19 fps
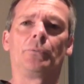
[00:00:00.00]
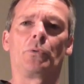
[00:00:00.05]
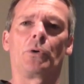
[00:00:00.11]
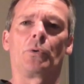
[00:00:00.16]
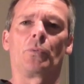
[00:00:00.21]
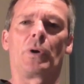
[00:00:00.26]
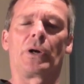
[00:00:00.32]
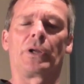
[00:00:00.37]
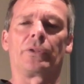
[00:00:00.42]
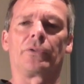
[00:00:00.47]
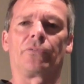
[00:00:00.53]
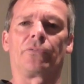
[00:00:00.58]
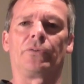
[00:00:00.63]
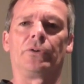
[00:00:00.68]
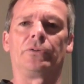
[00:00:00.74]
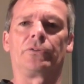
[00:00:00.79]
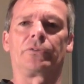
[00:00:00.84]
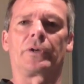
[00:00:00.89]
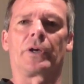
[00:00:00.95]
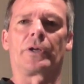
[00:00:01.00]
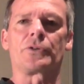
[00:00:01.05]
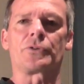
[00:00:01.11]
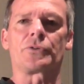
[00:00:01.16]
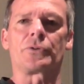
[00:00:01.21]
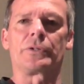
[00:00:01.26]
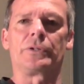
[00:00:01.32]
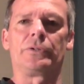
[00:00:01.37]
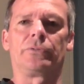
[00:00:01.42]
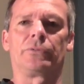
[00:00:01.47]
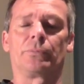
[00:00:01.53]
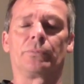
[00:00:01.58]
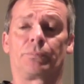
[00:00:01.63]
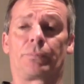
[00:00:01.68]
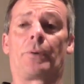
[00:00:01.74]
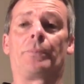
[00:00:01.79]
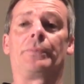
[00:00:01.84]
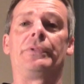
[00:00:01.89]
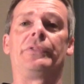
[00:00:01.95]
We are one of the first countries,
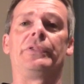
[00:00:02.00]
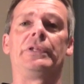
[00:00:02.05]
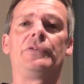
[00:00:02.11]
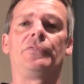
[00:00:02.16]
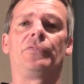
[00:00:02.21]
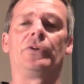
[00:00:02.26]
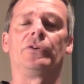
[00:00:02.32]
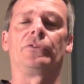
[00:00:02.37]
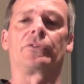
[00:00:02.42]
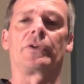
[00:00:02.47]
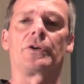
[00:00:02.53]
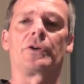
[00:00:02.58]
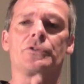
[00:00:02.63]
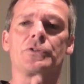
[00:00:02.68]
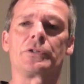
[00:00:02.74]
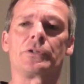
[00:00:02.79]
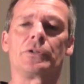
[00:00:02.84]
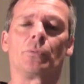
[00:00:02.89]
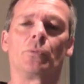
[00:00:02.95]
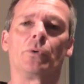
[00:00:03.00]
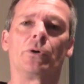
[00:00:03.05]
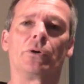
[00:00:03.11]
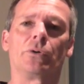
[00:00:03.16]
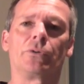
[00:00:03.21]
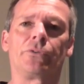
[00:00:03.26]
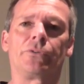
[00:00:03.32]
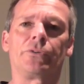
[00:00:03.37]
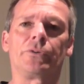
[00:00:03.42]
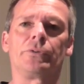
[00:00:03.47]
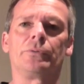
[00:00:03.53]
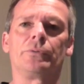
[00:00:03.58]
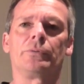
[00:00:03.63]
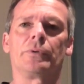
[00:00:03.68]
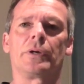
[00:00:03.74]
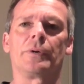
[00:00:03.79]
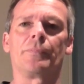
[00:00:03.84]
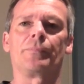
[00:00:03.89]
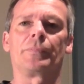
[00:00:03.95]
probably the first country in the world to
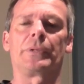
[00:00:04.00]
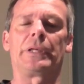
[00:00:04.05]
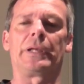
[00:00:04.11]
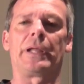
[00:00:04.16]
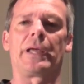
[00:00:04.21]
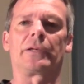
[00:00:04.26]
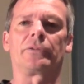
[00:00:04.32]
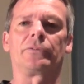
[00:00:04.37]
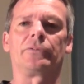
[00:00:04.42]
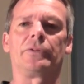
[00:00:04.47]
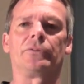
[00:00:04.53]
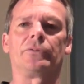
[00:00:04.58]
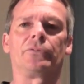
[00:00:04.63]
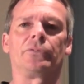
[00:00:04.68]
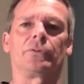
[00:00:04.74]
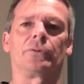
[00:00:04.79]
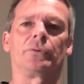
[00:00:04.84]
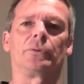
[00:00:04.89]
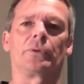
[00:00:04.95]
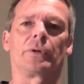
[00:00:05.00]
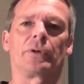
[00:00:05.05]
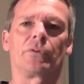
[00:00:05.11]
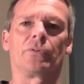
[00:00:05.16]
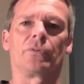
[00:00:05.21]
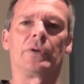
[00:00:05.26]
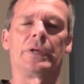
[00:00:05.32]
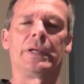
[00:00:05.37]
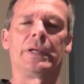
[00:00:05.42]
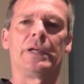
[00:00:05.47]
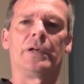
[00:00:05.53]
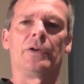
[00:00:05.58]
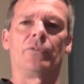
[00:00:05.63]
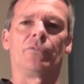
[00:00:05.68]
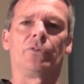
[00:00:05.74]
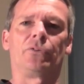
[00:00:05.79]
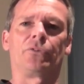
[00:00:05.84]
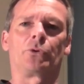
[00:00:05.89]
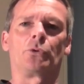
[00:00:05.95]
um, get access to a
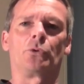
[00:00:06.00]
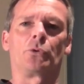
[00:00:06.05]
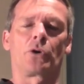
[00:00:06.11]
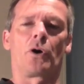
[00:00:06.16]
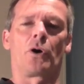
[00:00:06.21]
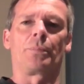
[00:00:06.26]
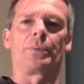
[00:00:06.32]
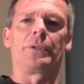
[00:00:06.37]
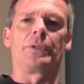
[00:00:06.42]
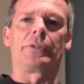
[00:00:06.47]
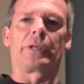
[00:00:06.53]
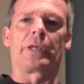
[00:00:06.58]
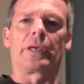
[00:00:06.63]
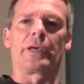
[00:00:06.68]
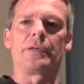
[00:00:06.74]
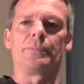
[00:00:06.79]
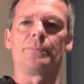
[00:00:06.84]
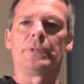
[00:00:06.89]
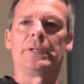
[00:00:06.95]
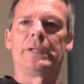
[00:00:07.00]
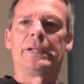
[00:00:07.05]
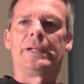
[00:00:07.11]
physical copy of the game.